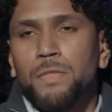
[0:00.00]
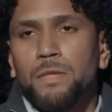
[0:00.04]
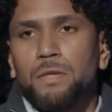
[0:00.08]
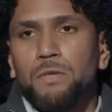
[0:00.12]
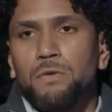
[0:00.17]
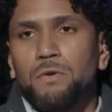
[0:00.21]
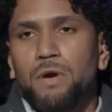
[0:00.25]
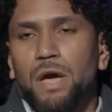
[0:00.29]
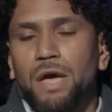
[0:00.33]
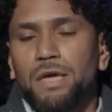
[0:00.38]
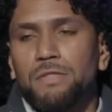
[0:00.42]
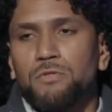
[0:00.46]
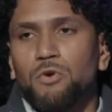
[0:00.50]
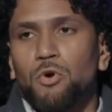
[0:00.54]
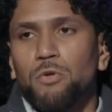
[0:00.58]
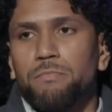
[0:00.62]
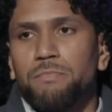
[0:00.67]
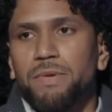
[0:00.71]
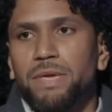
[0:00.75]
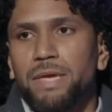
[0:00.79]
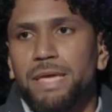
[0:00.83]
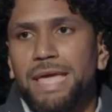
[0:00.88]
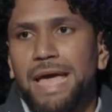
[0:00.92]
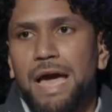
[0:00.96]
You guys hold
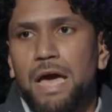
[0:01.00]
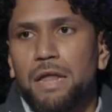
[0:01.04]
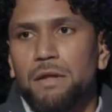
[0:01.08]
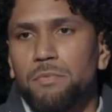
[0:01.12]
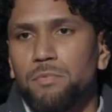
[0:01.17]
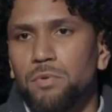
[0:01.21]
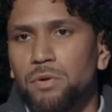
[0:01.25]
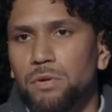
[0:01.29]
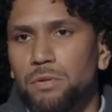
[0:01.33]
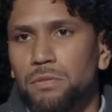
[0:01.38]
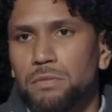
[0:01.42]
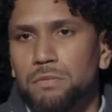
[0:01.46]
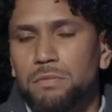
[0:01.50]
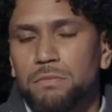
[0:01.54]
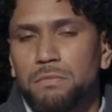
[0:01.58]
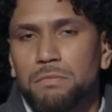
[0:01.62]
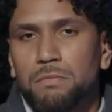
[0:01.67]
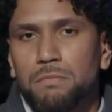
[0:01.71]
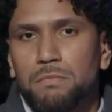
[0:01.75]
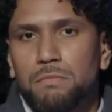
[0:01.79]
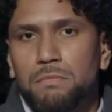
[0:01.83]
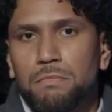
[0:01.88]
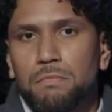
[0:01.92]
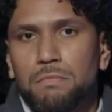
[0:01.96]
me accountable.
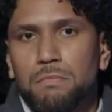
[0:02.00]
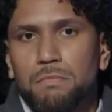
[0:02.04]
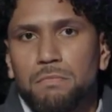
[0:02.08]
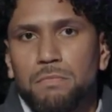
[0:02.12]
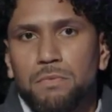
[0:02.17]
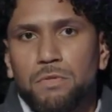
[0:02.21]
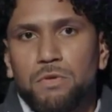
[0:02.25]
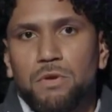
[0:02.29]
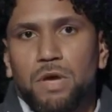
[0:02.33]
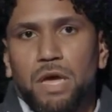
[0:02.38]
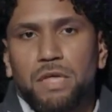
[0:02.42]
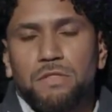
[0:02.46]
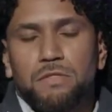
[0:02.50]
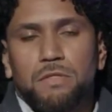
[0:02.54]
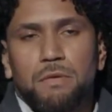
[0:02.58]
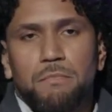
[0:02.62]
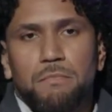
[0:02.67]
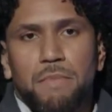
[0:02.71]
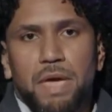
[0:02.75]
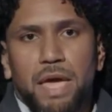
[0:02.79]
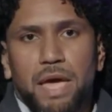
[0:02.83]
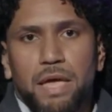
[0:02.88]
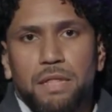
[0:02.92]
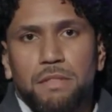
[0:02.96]
You guys
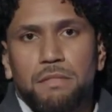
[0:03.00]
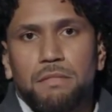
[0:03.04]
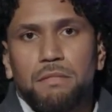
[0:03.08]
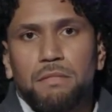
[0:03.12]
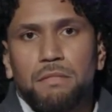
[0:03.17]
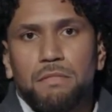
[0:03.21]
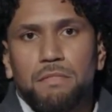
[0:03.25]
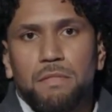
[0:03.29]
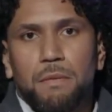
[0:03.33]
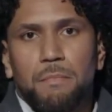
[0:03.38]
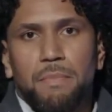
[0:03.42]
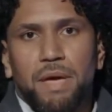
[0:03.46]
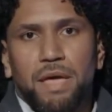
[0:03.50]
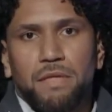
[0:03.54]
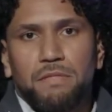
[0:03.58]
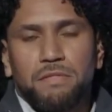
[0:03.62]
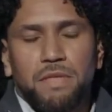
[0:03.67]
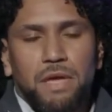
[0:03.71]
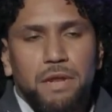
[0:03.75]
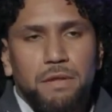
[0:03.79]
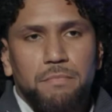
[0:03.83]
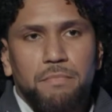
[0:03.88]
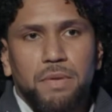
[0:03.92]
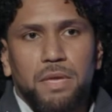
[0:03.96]
demand the best
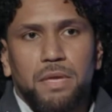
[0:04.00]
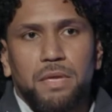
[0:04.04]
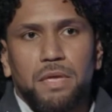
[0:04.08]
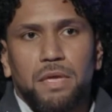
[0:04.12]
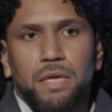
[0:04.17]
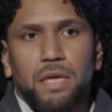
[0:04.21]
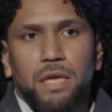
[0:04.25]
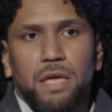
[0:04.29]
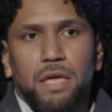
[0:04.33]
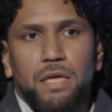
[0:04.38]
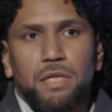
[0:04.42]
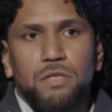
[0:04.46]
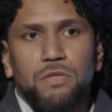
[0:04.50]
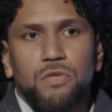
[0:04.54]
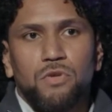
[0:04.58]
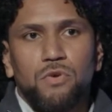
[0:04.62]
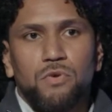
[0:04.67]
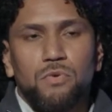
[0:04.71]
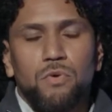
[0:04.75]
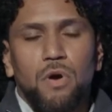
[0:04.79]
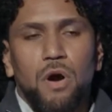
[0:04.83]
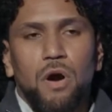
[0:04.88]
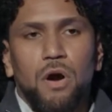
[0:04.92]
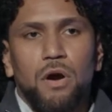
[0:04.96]
out of me, and
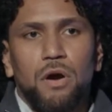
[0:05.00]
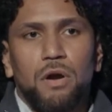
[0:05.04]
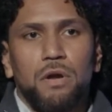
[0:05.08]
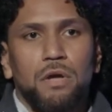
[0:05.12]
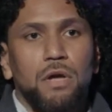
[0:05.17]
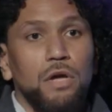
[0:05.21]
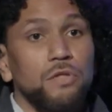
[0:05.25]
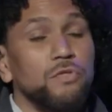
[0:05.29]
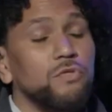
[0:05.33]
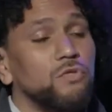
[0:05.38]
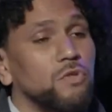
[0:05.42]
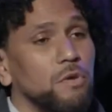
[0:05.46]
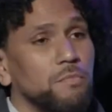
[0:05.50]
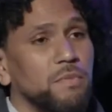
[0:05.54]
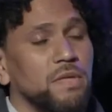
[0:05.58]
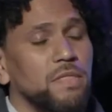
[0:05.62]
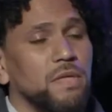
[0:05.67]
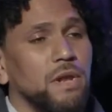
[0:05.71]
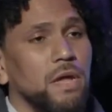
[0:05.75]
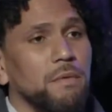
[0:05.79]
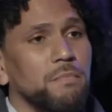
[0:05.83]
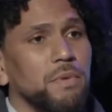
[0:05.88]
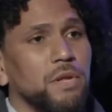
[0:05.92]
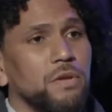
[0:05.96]
you are assuming
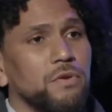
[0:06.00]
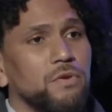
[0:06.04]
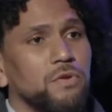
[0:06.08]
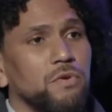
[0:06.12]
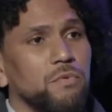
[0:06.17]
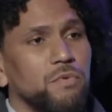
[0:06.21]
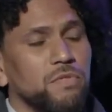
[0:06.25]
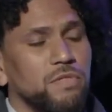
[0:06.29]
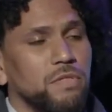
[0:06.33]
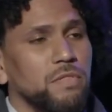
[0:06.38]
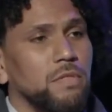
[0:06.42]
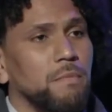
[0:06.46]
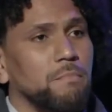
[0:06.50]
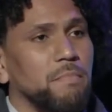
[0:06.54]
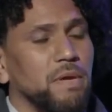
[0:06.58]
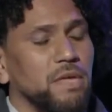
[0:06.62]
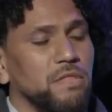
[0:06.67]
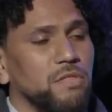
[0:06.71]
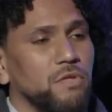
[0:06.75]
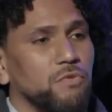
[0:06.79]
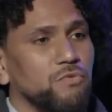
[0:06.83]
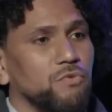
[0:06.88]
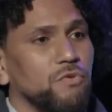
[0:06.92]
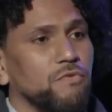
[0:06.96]
that I'm going to do what's in the
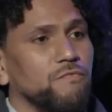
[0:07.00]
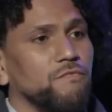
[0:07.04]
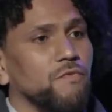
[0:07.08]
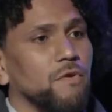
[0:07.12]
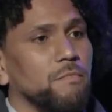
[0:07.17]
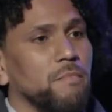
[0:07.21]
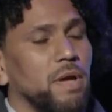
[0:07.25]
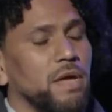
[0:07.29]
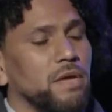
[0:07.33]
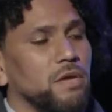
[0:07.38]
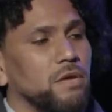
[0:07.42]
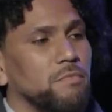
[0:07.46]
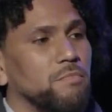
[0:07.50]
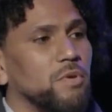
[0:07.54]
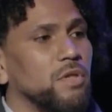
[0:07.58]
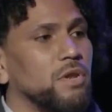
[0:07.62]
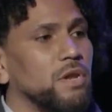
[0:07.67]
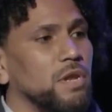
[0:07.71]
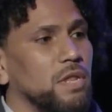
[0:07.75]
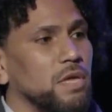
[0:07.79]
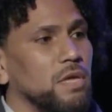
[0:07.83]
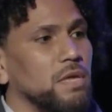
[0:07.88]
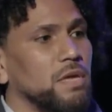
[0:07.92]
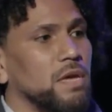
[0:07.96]
best interest for my
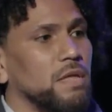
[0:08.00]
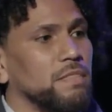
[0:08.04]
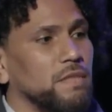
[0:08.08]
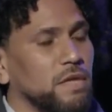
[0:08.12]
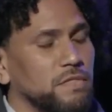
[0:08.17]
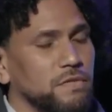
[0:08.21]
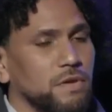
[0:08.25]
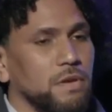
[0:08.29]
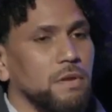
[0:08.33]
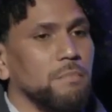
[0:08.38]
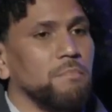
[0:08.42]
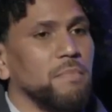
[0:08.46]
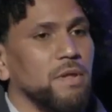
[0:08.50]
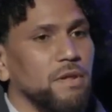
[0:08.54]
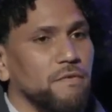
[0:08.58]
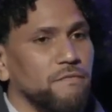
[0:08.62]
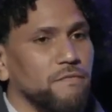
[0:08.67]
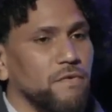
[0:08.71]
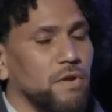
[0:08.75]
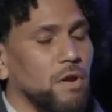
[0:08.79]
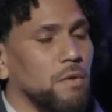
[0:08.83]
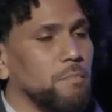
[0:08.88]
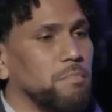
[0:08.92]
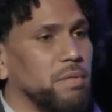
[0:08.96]
community, and that's going to benefit our